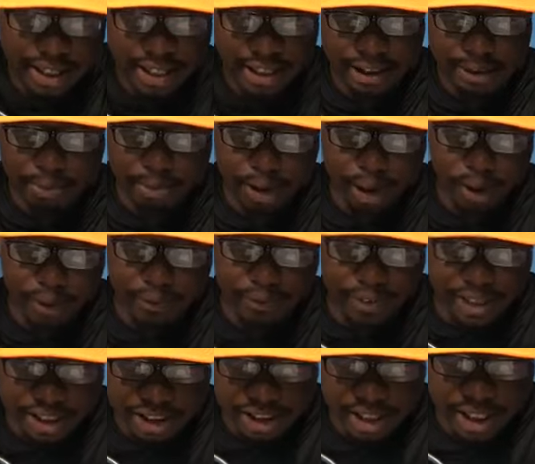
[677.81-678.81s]
It's Pro
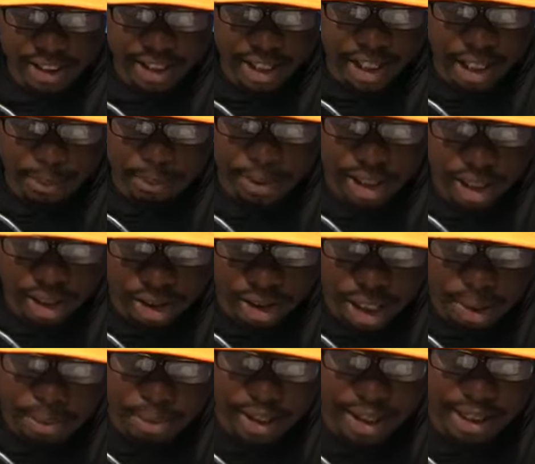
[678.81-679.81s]
Fishing. They're an apparel
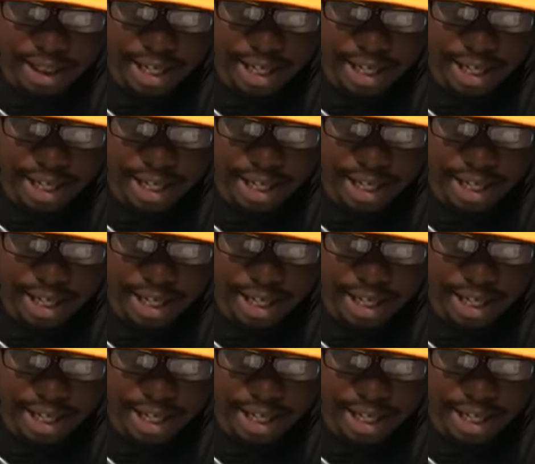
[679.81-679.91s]
company